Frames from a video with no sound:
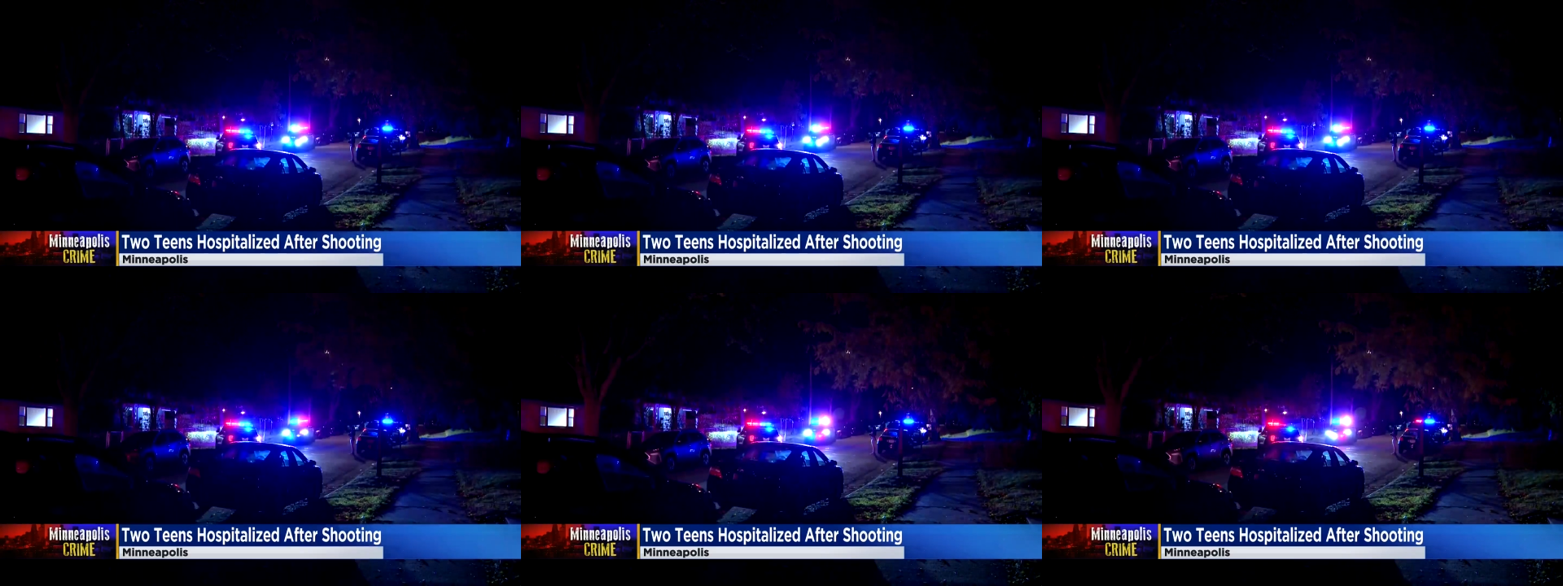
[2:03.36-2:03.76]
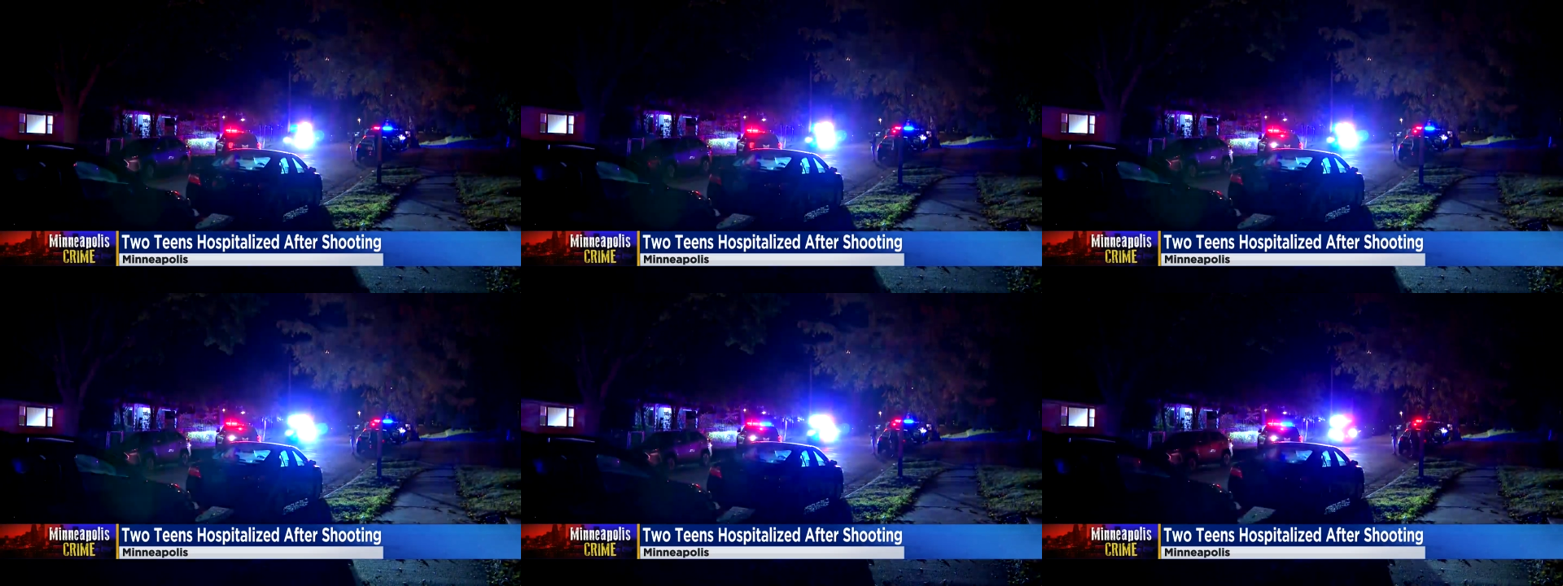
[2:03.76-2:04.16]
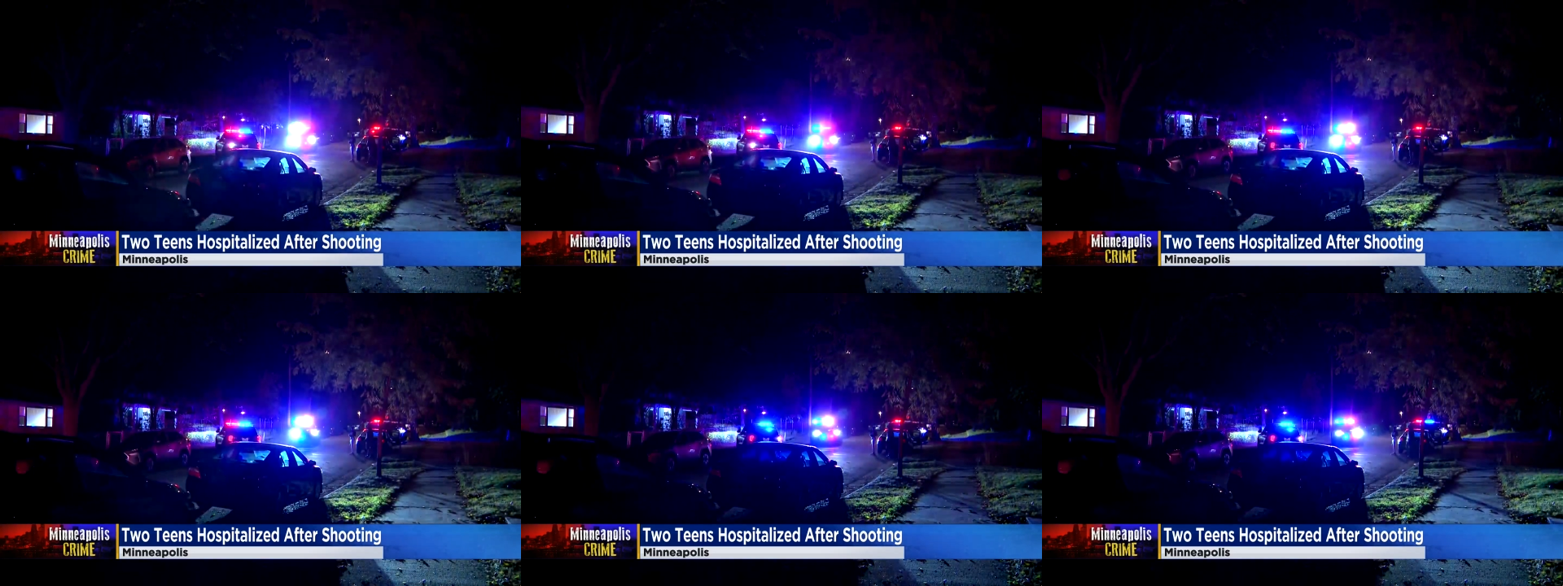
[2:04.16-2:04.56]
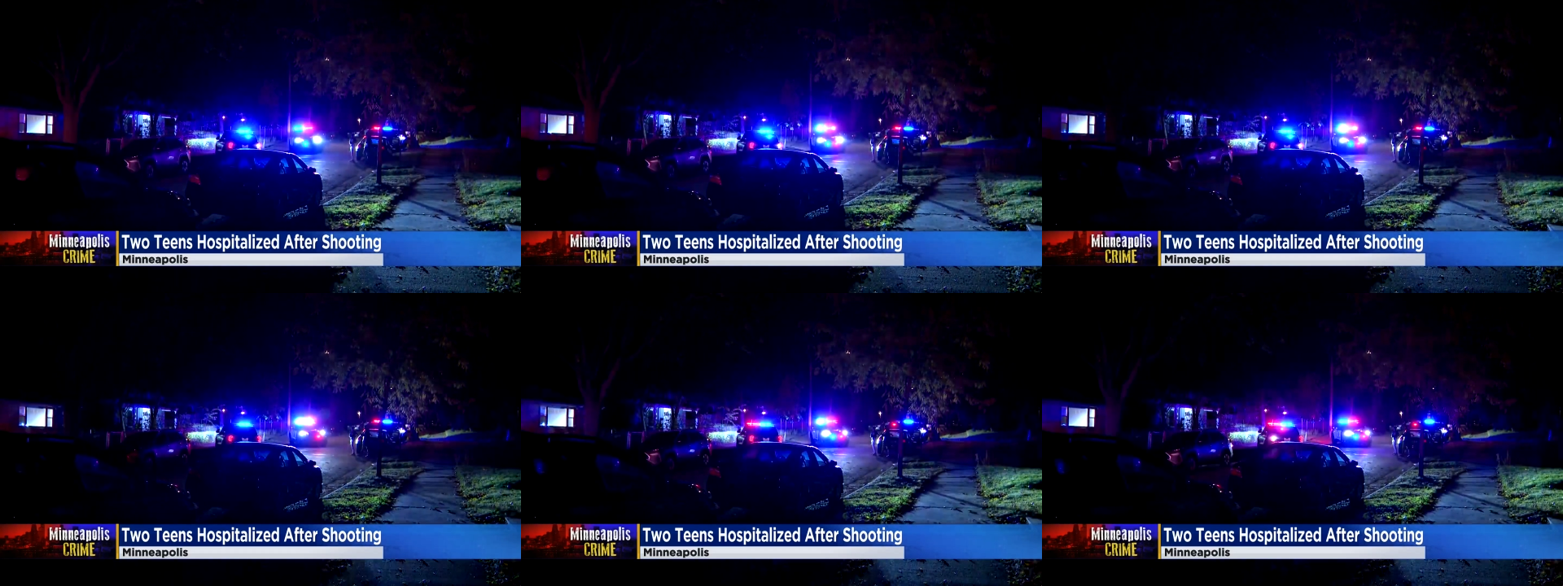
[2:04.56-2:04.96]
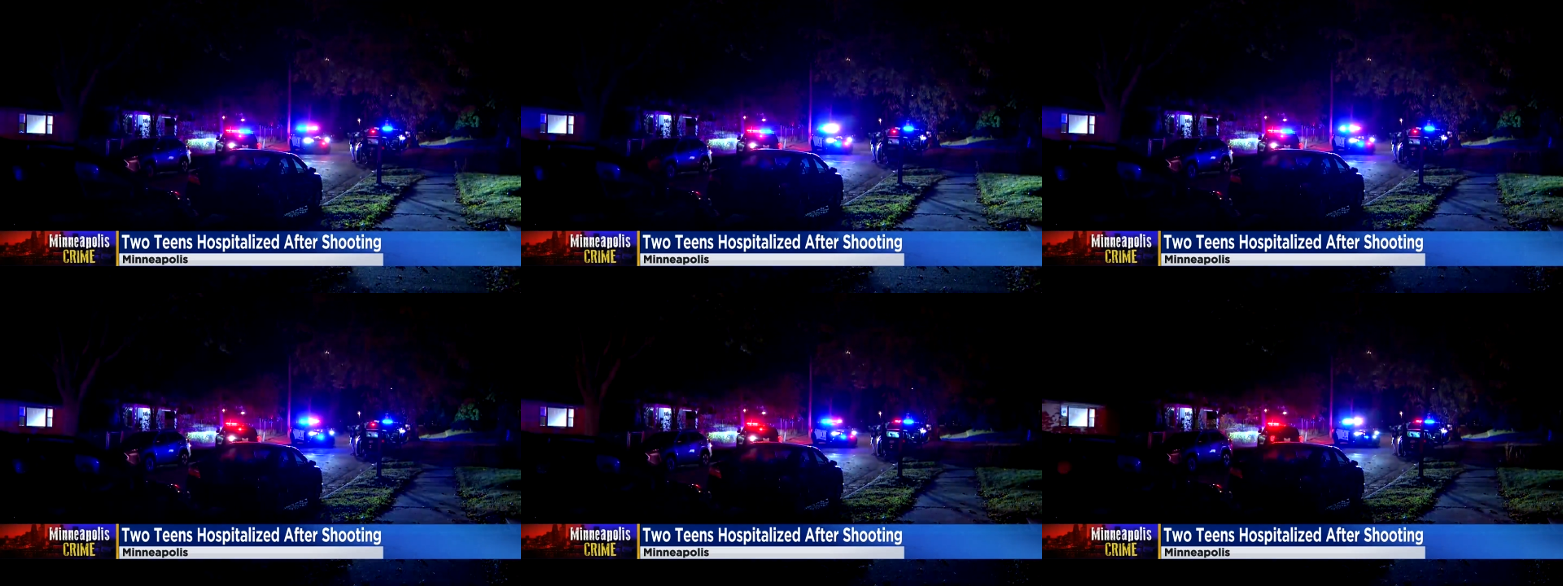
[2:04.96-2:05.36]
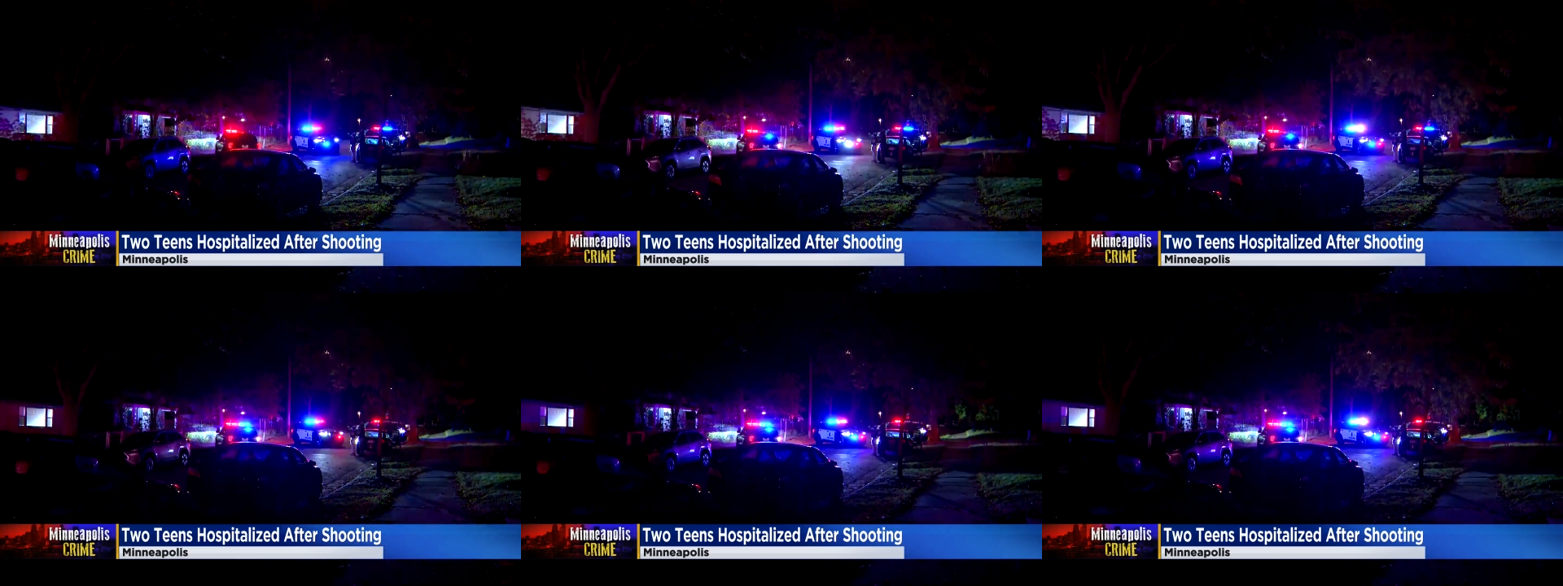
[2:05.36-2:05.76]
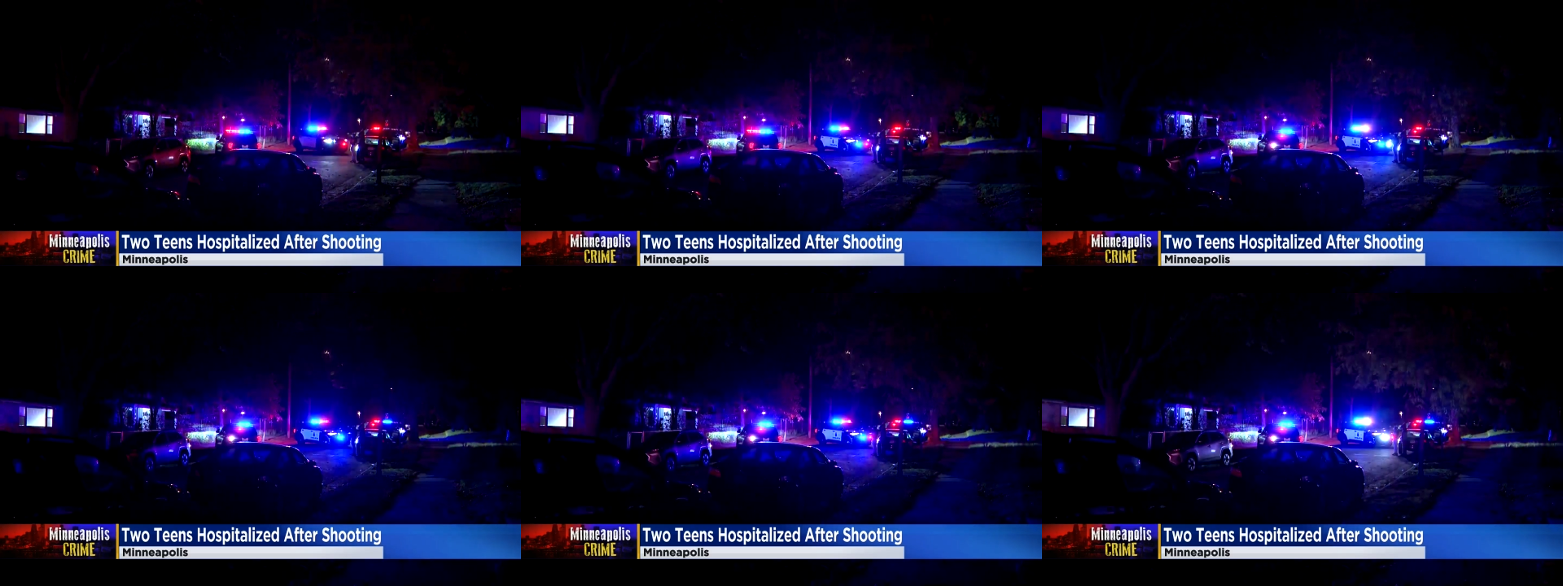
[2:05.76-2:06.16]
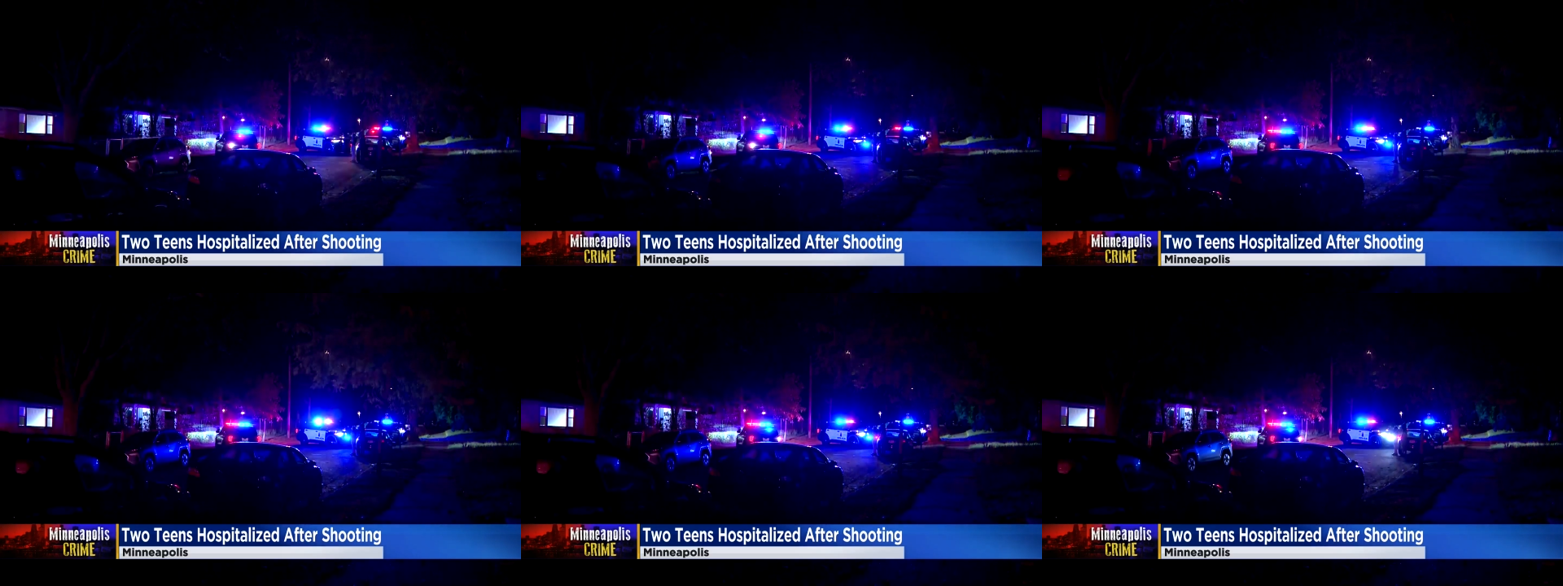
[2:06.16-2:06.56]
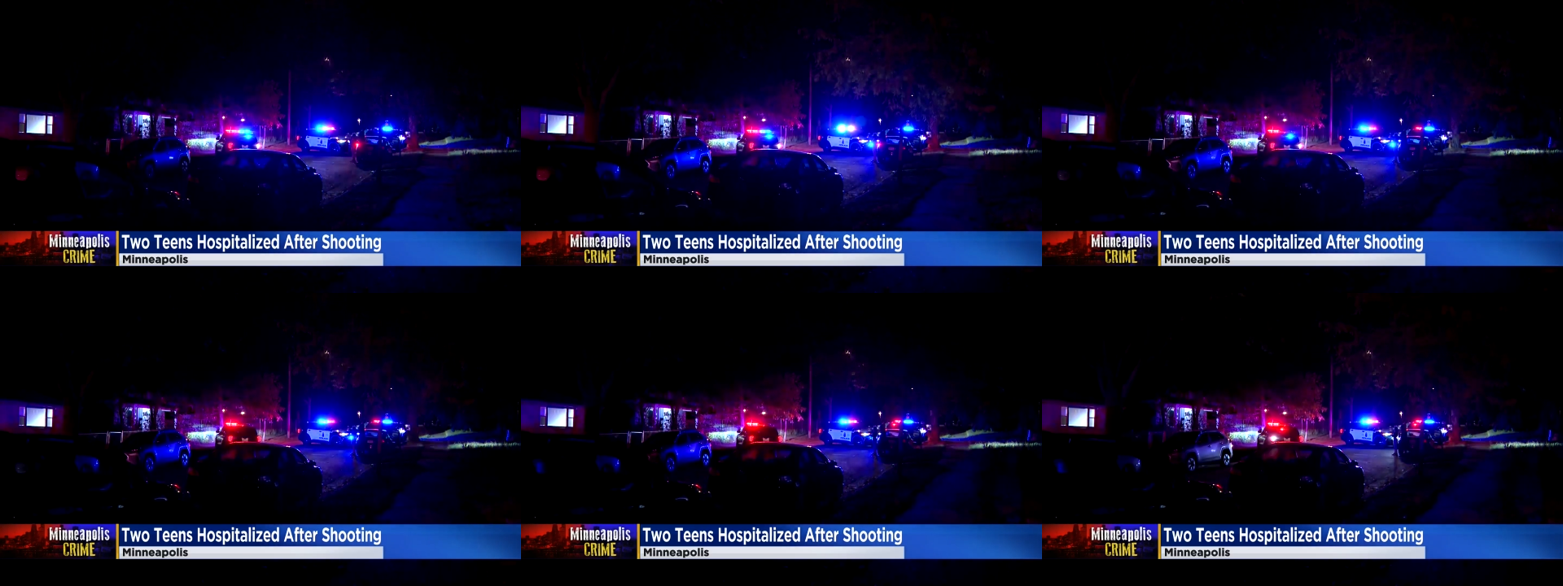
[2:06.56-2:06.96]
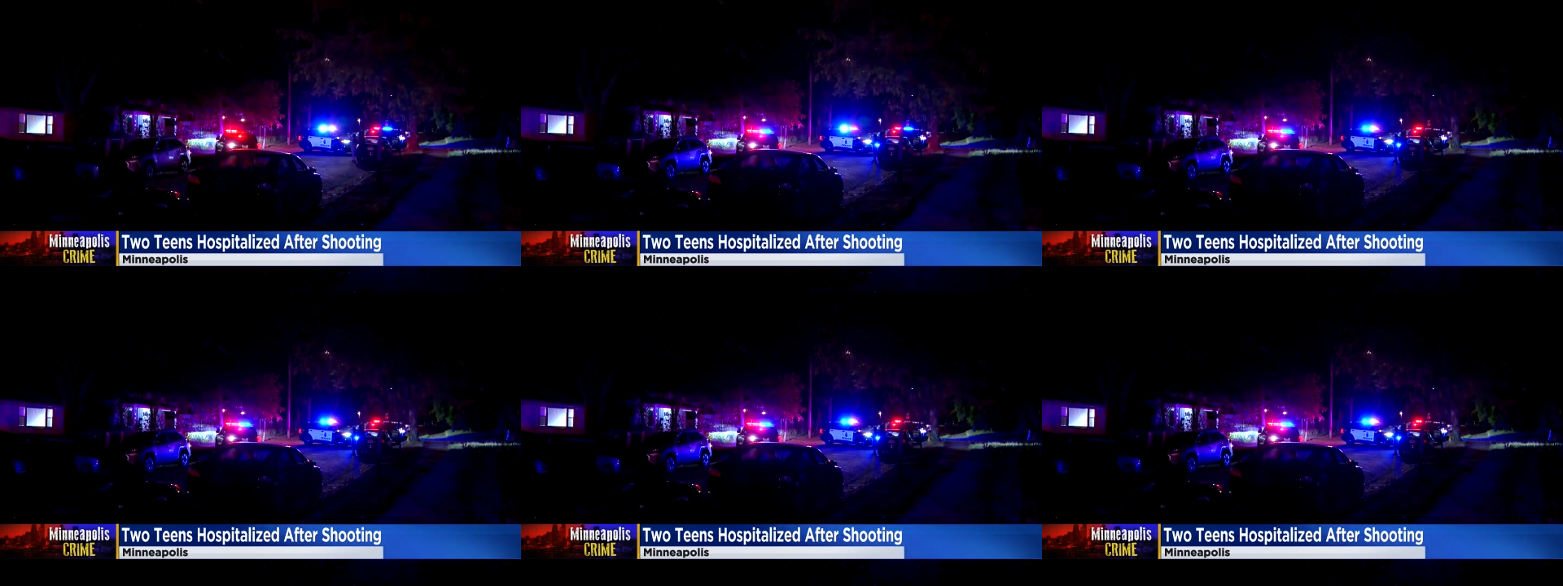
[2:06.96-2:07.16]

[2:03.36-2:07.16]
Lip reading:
No face is visible, so there are no lips to read.